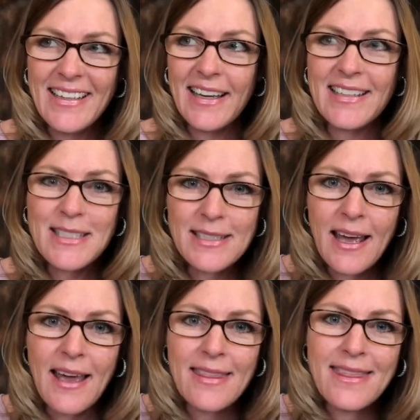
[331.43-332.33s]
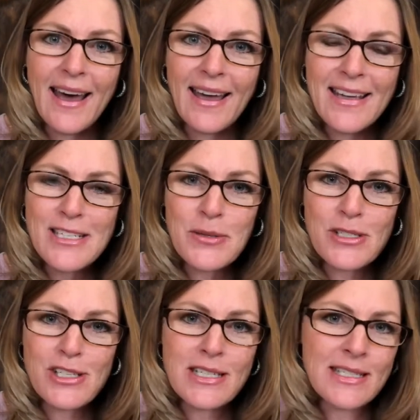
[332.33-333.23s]
It's that
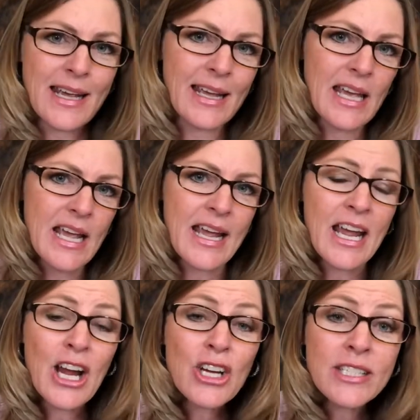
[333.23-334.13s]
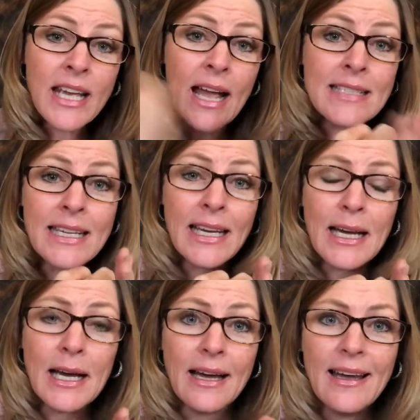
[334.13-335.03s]
intuition is saying, here's the
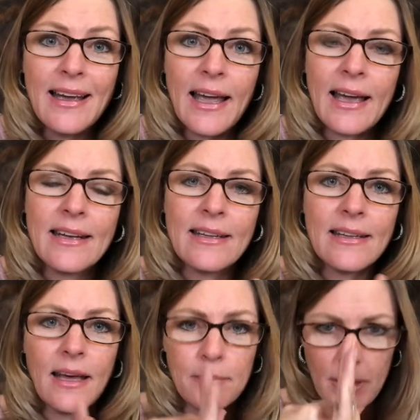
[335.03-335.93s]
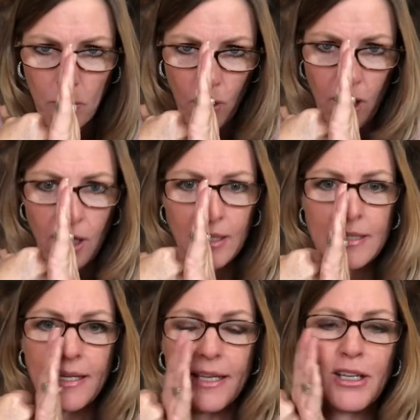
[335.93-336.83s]
idea. And my wall
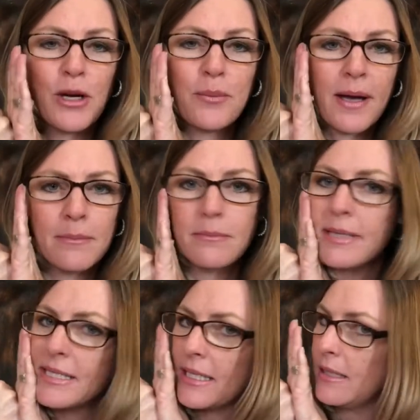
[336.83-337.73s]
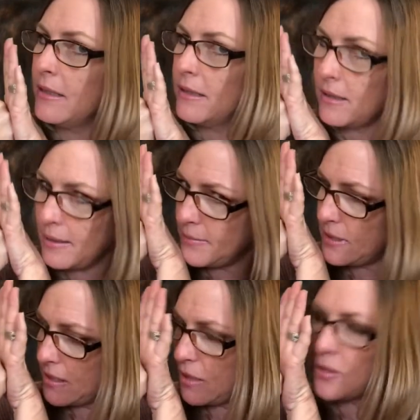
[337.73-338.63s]
is like, nope, I'm busy.
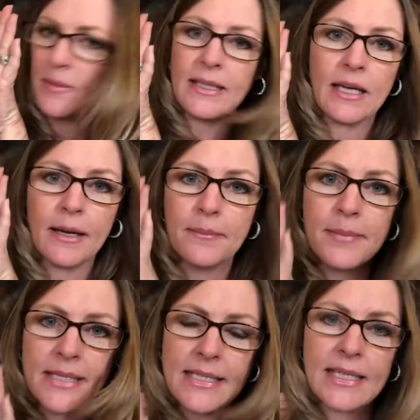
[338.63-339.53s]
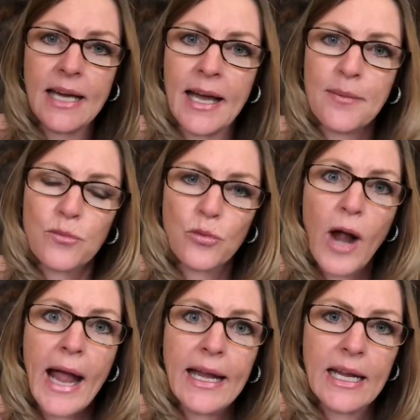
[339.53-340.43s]
I'm busy. I'm
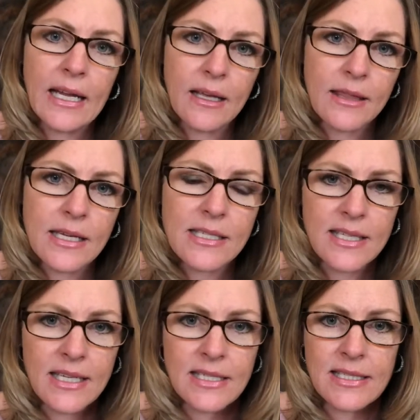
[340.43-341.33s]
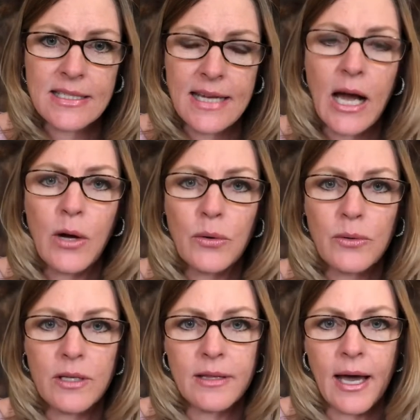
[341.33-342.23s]
writing these things
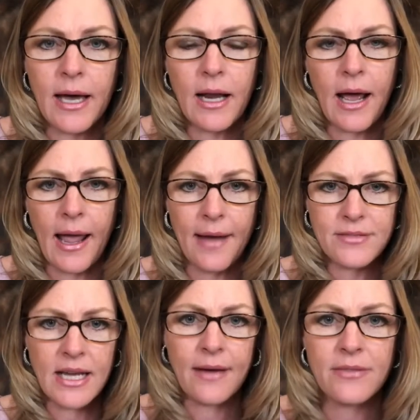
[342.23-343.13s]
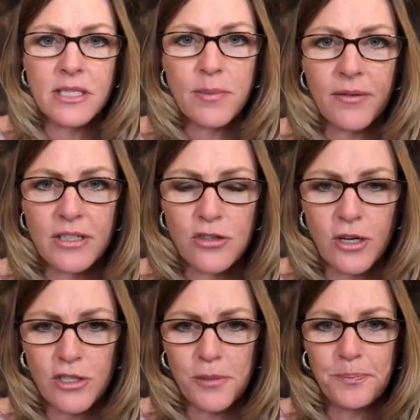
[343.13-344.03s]
down that I have to have this perfect structure.